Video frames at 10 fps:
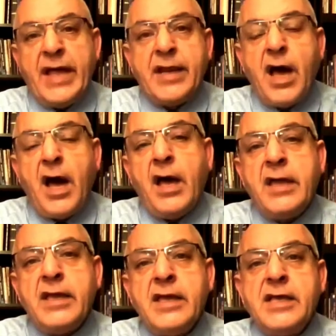and
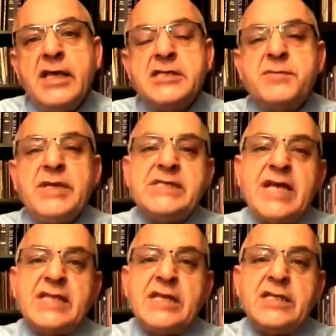high, it means
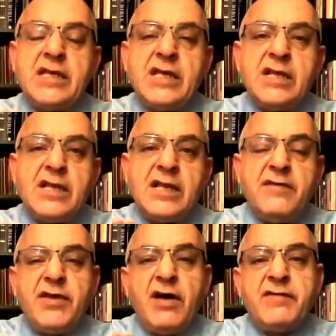that in the
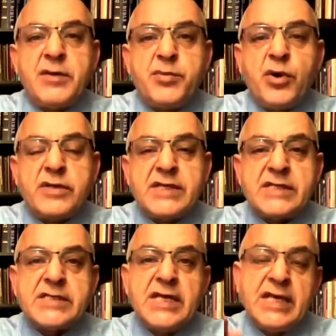level of
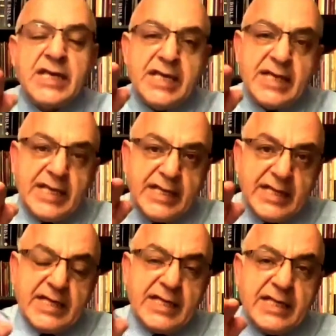importance.
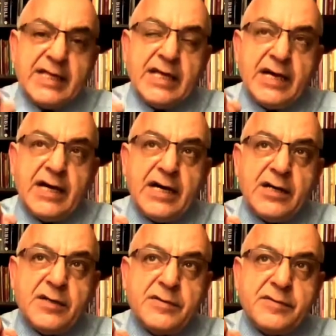
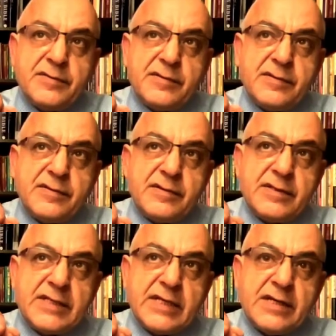The
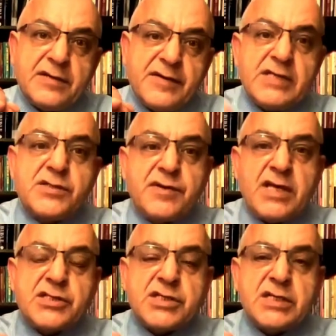
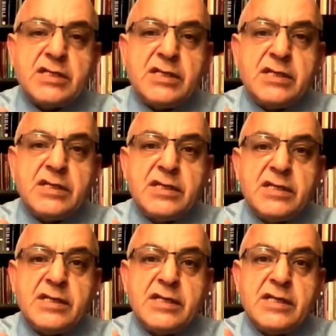resurrection
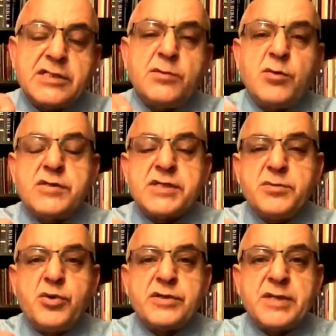is the most
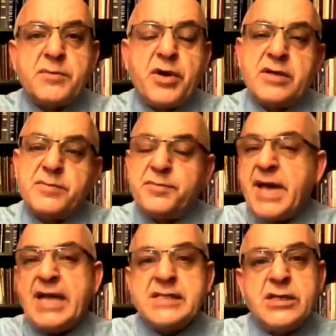important part.
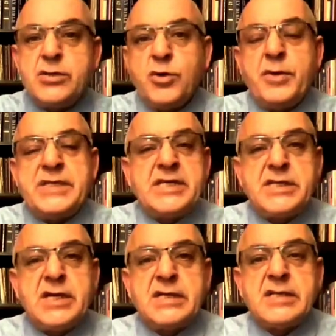Back then, nobody
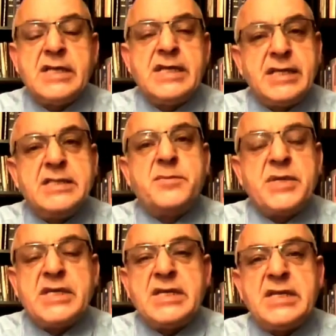cared in the
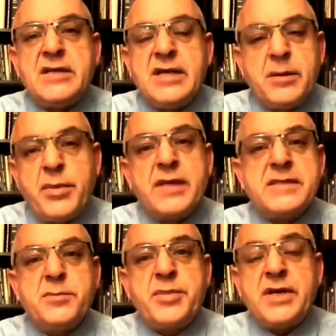beginning about
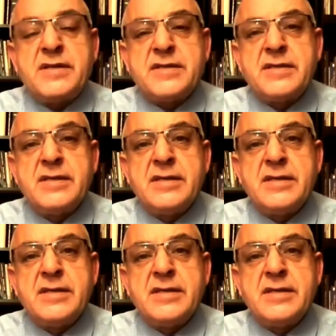the birth.